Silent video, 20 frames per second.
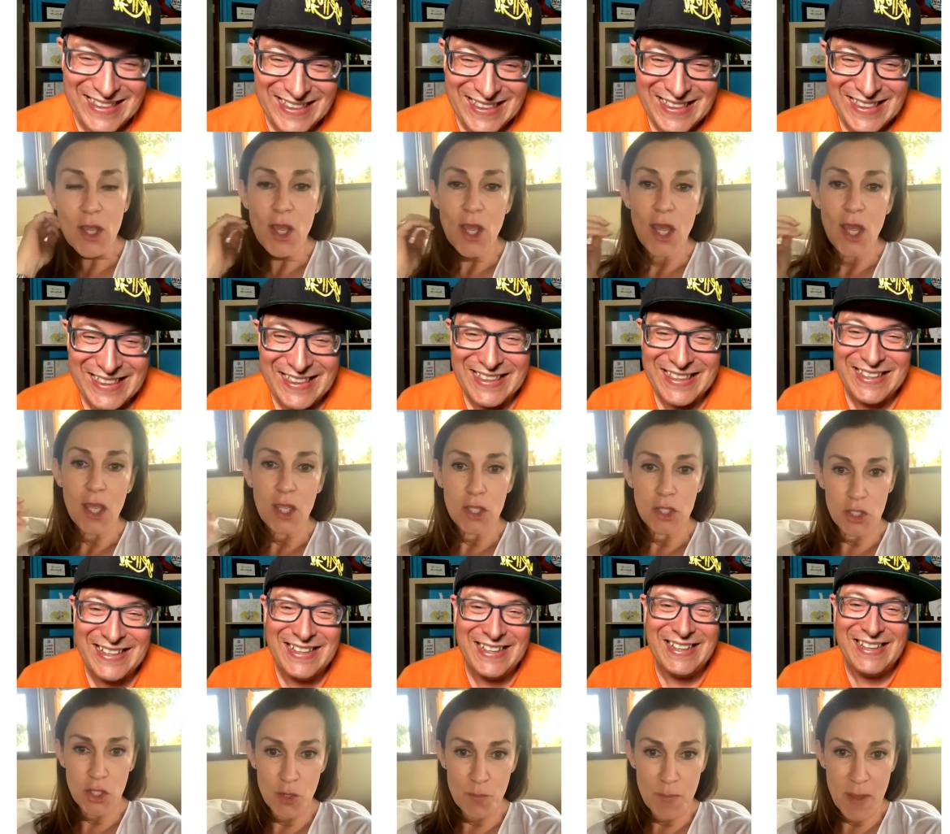Speaker 1: Yuma,
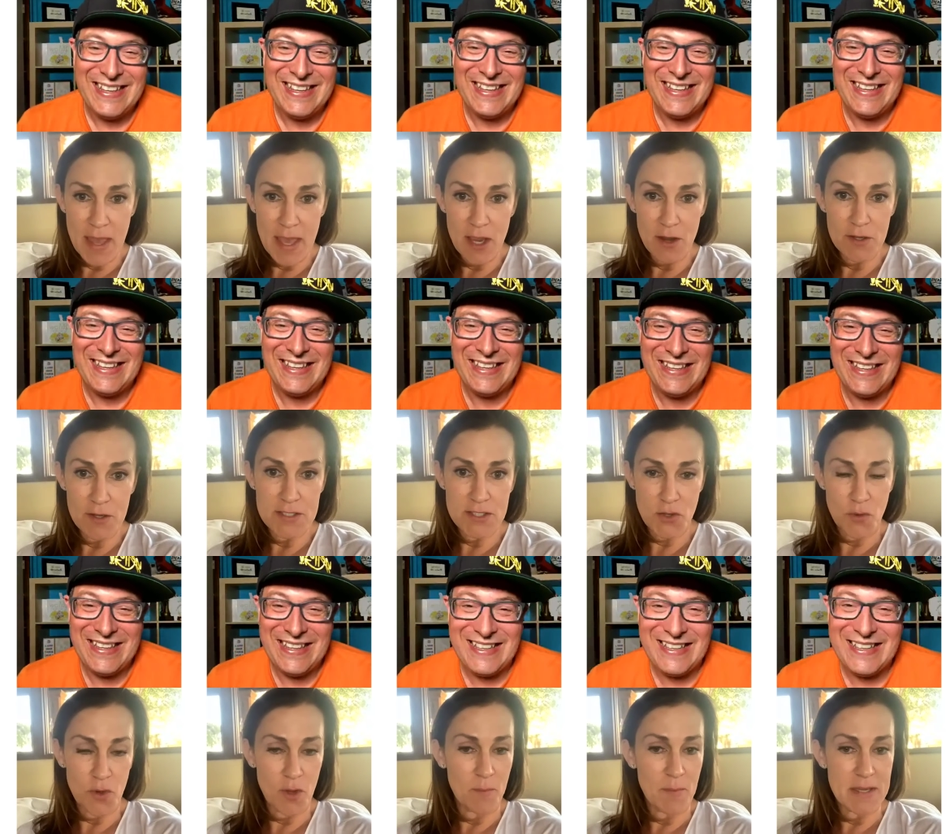Arizona. My
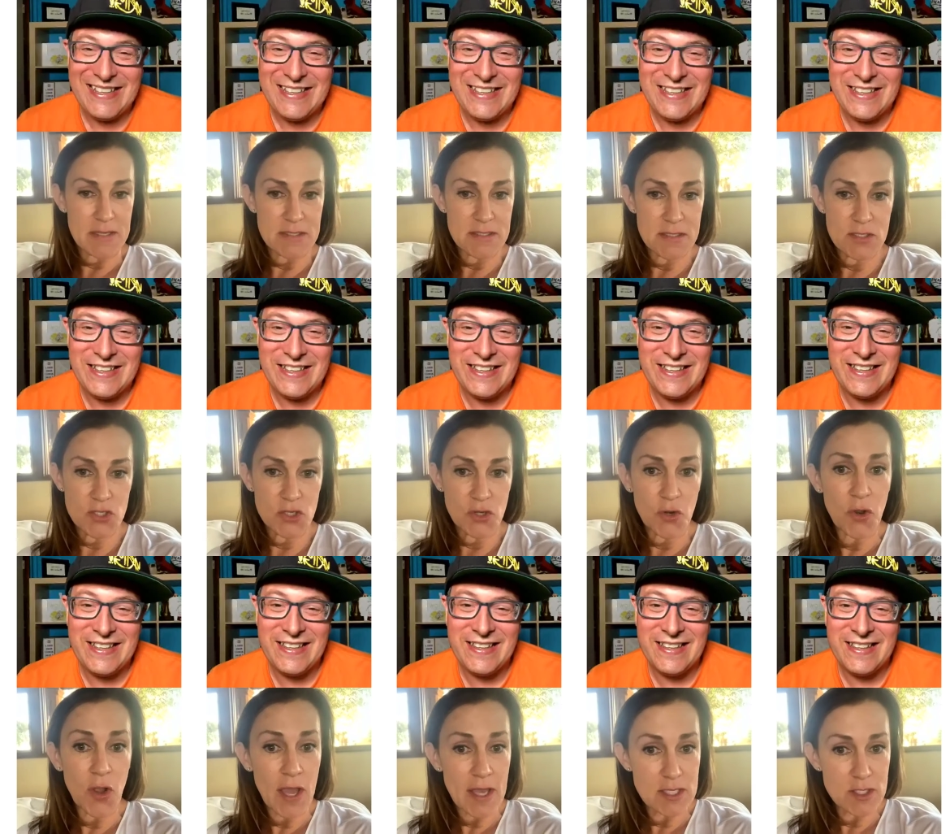sister and her
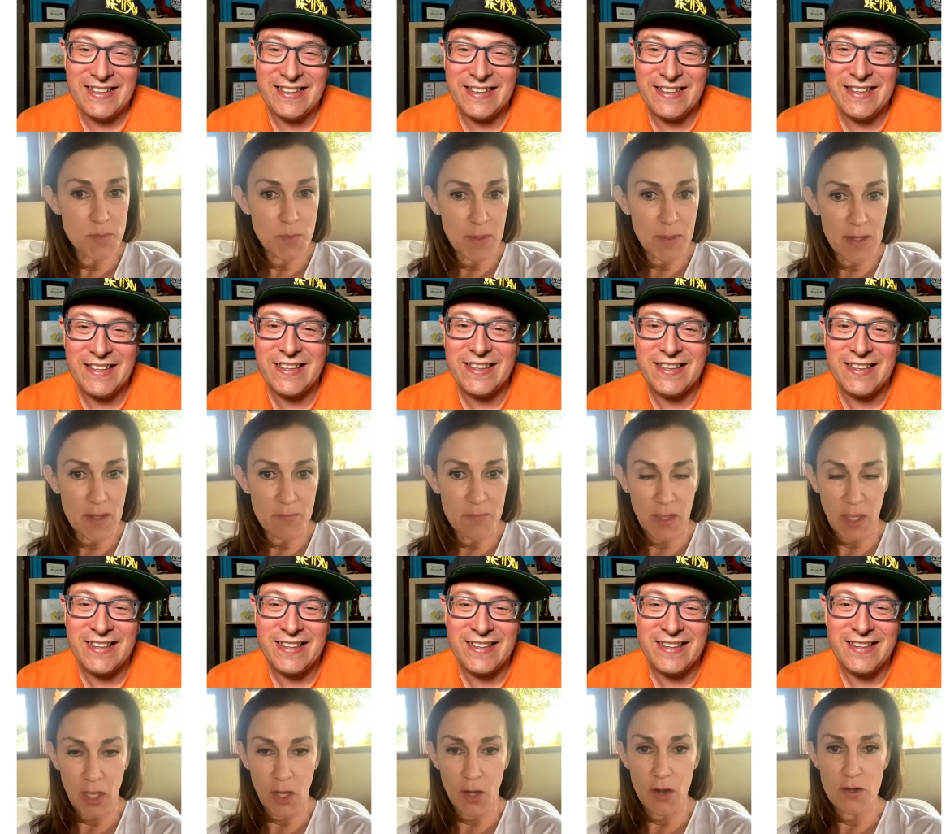husband live here,
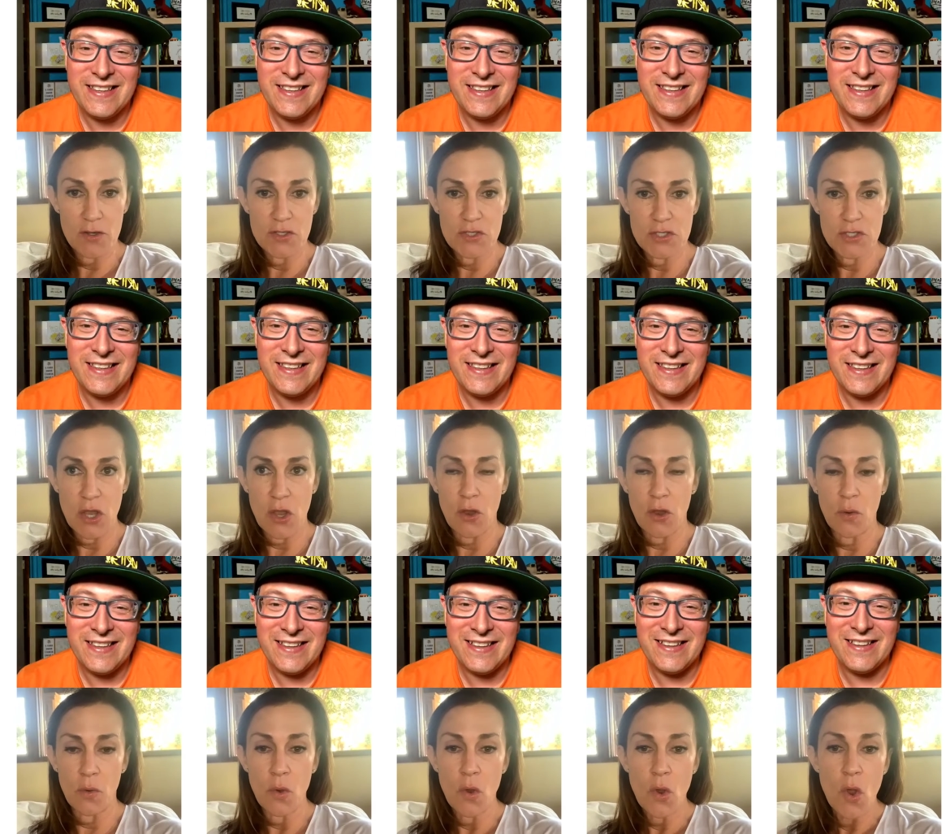so
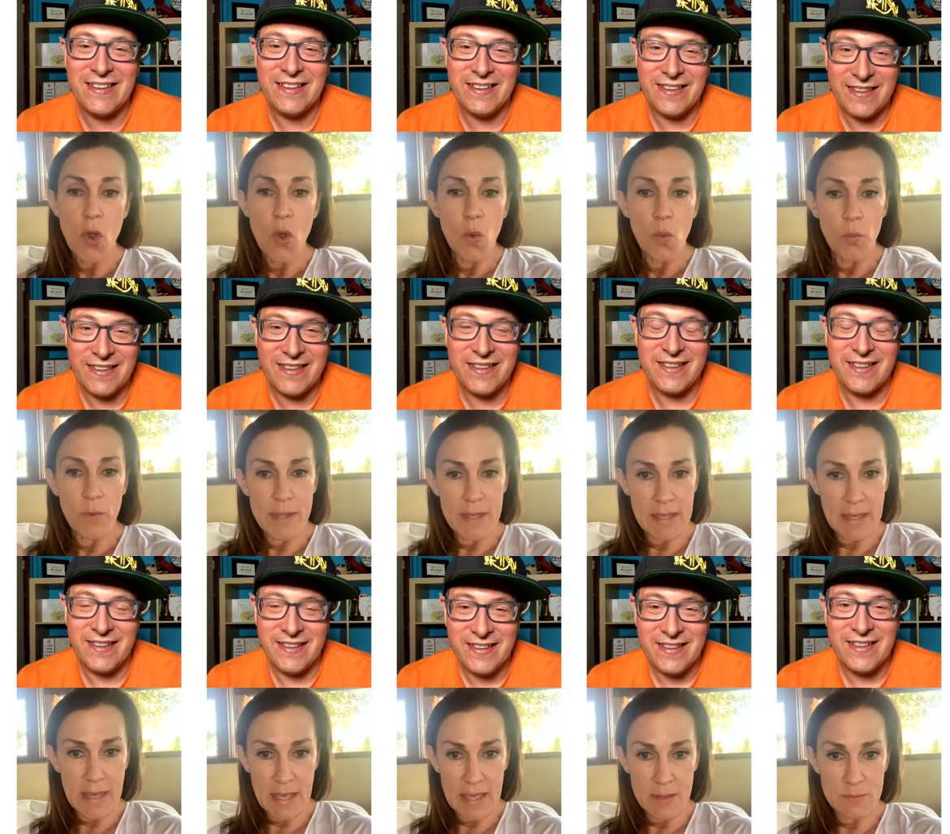we
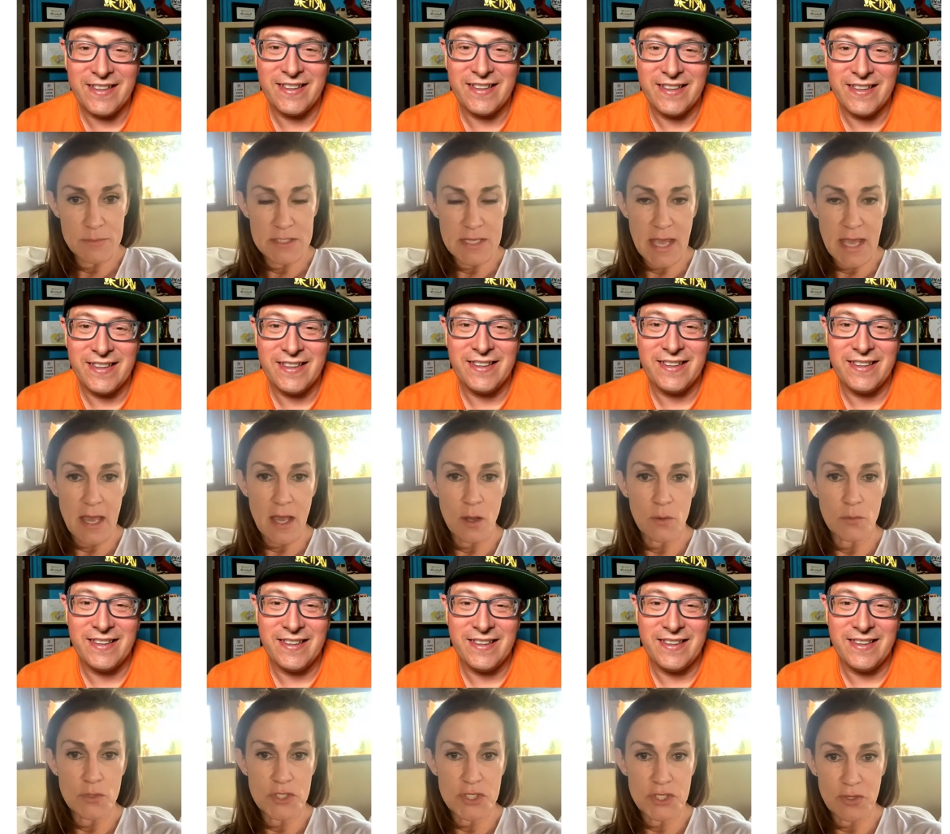came down
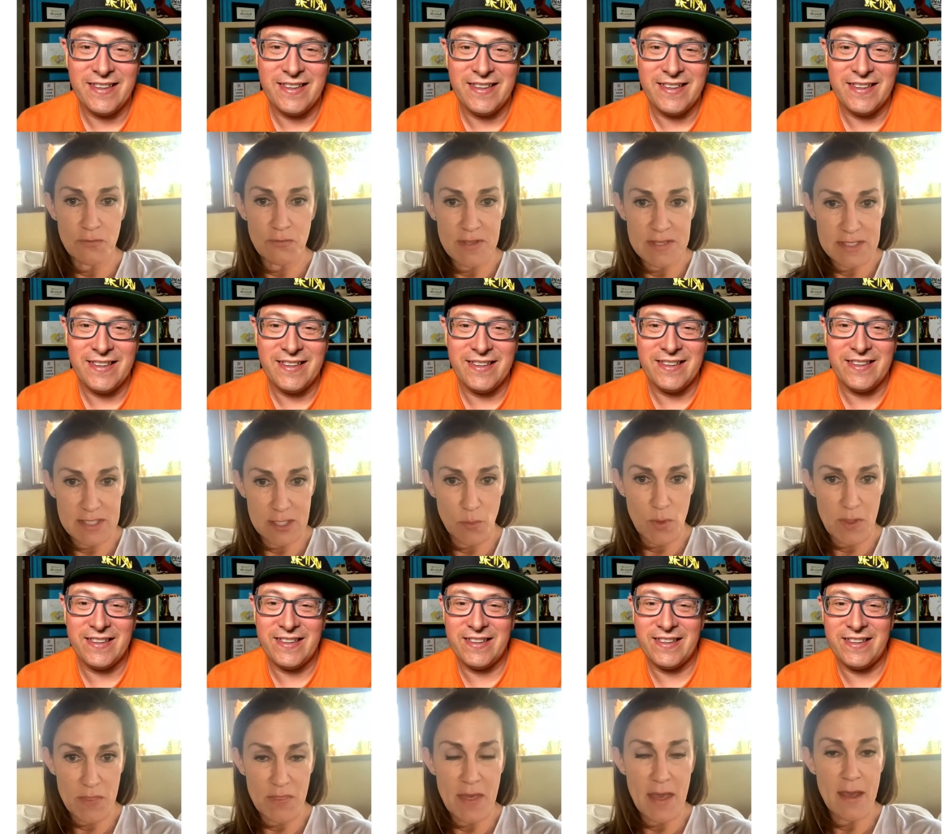to visit with
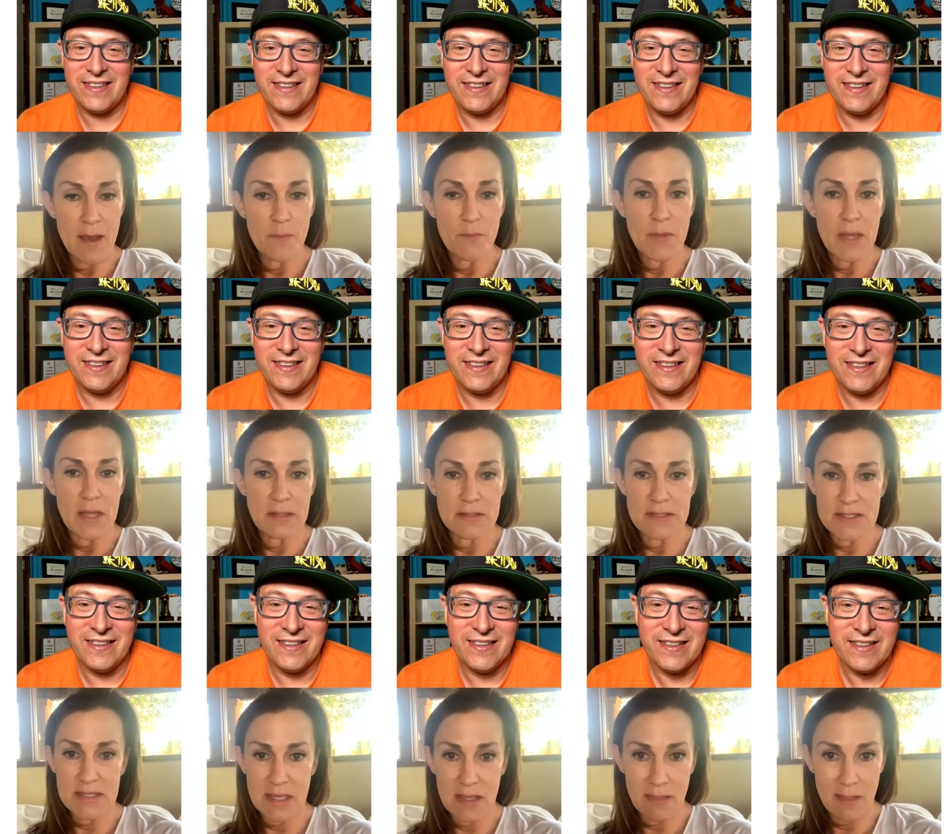them and see
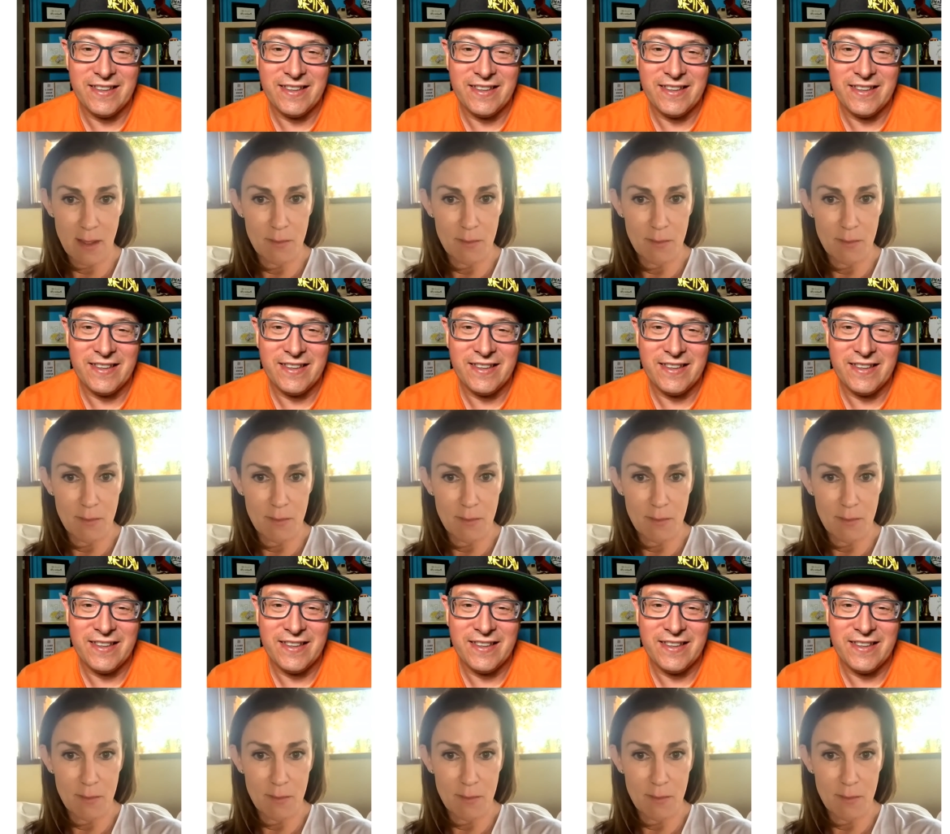them the